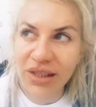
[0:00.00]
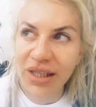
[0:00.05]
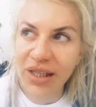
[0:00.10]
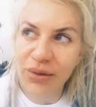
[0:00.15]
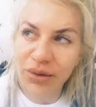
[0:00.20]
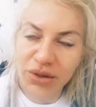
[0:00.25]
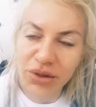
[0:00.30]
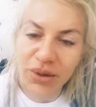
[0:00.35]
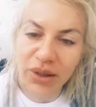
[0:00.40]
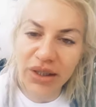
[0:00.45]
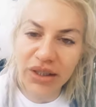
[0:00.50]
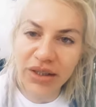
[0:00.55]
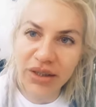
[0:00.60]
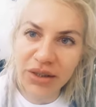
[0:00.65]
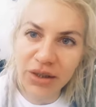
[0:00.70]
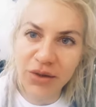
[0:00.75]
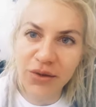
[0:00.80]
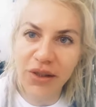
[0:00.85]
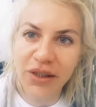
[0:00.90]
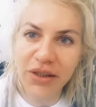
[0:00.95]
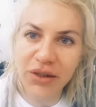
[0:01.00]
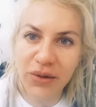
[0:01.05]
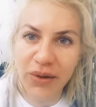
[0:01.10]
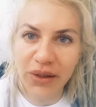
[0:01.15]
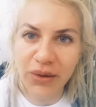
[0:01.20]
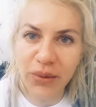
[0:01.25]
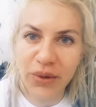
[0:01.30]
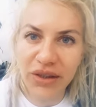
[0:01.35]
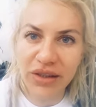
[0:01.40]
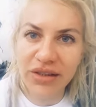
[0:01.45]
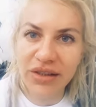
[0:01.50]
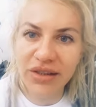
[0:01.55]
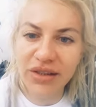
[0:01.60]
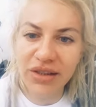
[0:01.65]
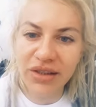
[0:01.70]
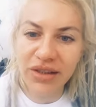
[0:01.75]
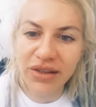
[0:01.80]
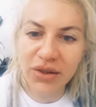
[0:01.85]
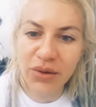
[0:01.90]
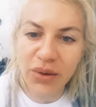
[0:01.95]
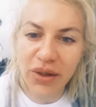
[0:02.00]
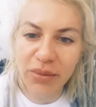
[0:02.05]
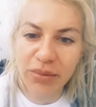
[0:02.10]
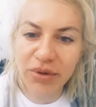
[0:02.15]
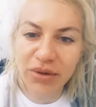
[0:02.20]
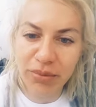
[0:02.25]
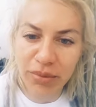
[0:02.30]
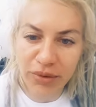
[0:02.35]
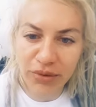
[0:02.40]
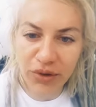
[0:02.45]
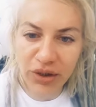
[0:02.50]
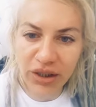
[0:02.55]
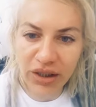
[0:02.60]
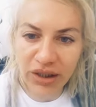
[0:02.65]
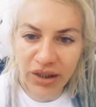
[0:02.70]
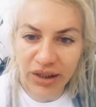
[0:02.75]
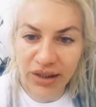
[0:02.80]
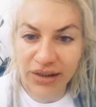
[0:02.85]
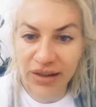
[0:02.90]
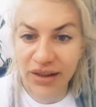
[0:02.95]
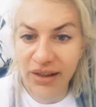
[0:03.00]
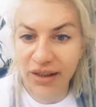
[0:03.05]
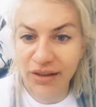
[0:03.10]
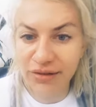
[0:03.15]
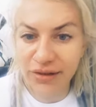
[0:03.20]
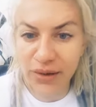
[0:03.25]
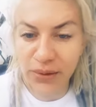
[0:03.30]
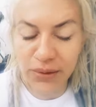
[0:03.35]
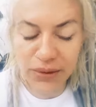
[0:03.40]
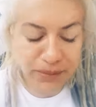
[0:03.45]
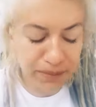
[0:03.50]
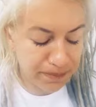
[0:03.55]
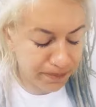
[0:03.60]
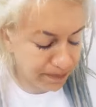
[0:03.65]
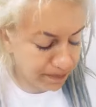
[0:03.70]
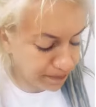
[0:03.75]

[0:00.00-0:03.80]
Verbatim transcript: I was struggling to find the right words to describe the bivouac. I think I found them.